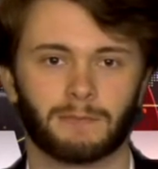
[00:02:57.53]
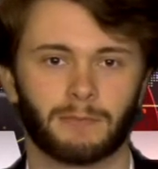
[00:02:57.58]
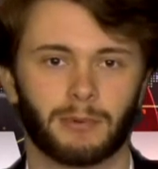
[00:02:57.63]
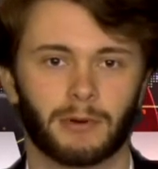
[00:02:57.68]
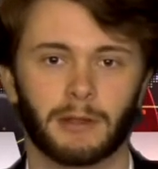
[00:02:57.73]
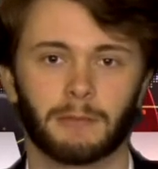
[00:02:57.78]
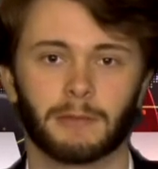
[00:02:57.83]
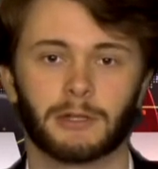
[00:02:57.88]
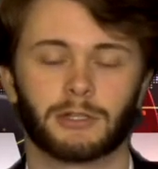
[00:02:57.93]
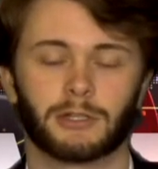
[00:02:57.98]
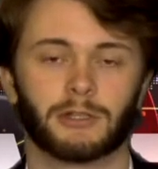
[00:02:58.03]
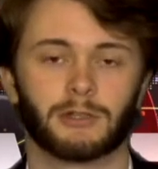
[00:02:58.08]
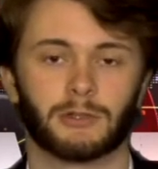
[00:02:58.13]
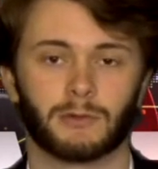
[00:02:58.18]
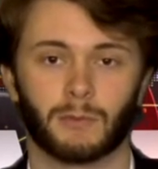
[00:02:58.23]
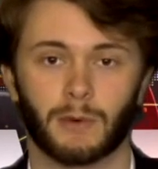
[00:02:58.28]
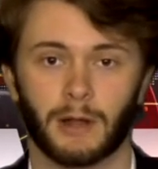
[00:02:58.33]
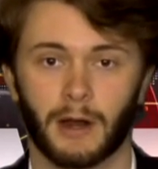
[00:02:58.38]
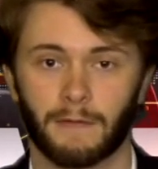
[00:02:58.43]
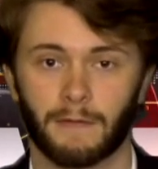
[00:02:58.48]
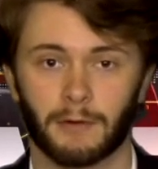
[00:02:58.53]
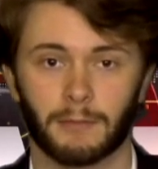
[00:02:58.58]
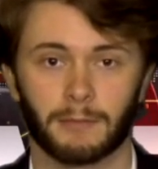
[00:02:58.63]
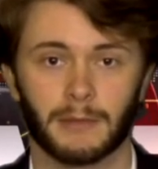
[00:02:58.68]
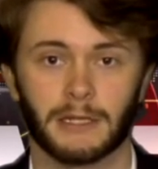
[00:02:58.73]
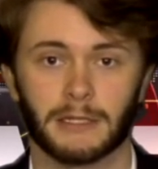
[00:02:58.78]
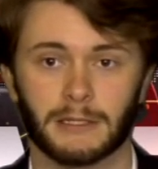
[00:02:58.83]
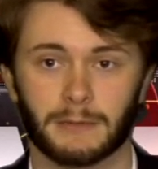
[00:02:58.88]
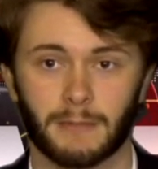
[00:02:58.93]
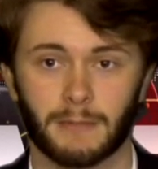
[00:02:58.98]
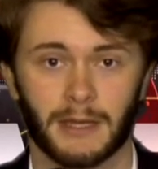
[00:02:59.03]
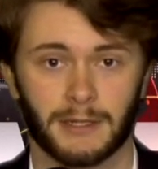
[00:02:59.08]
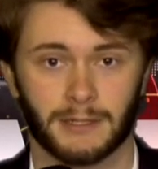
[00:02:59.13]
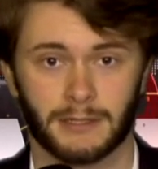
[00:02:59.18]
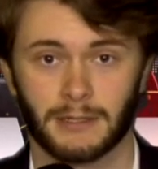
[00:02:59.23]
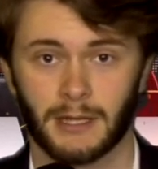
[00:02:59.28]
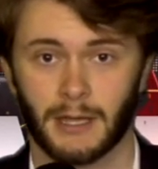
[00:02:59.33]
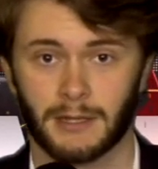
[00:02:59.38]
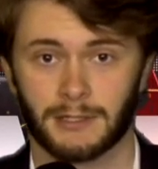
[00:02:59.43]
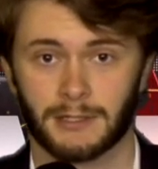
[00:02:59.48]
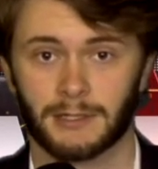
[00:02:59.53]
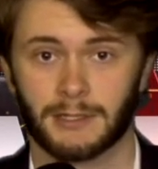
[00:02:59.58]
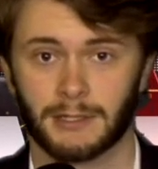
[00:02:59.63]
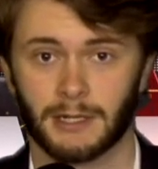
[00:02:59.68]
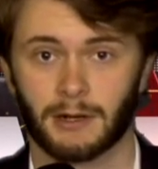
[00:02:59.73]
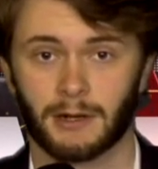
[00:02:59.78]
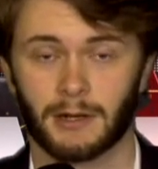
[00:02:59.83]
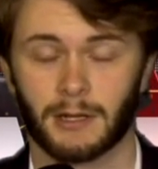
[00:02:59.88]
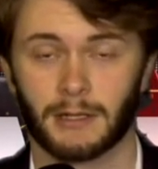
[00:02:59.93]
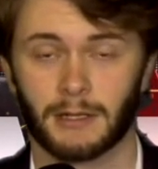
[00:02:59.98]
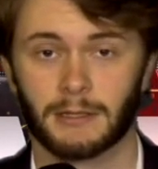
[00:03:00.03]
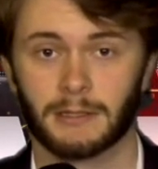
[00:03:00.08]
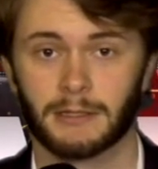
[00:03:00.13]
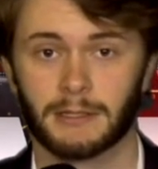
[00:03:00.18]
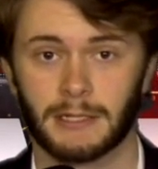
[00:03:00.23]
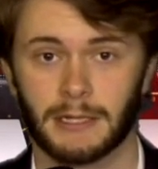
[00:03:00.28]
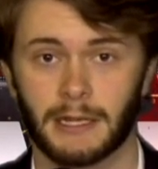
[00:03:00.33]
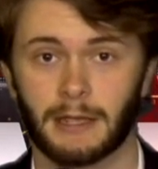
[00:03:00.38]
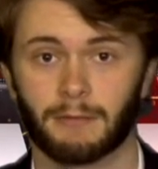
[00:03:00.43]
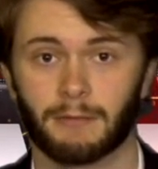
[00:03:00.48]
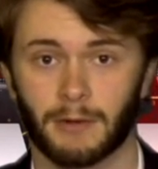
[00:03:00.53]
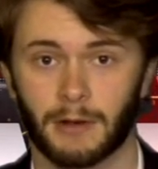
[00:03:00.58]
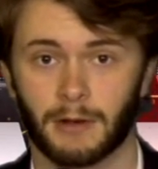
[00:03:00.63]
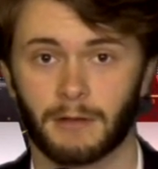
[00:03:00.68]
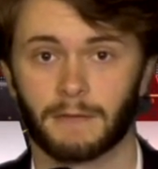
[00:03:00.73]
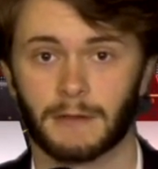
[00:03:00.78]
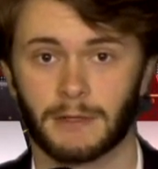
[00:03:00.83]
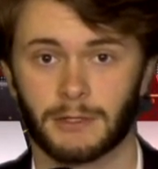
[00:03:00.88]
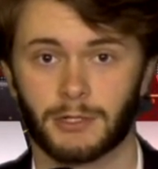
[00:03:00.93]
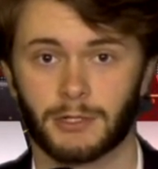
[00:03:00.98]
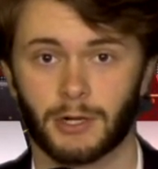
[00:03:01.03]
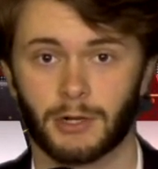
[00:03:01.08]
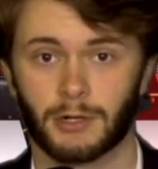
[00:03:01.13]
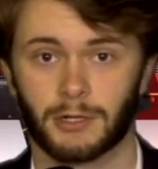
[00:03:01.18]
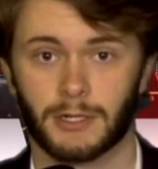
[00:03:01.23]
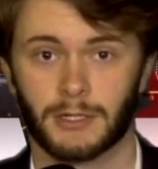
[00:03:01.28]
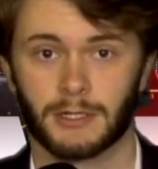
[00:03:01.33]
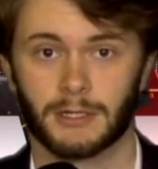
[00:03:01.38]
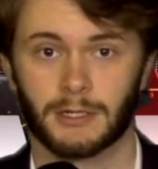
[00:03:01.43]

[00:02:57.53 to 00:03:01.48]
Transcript: pretty much use whatever means necessary to get rid of these churches.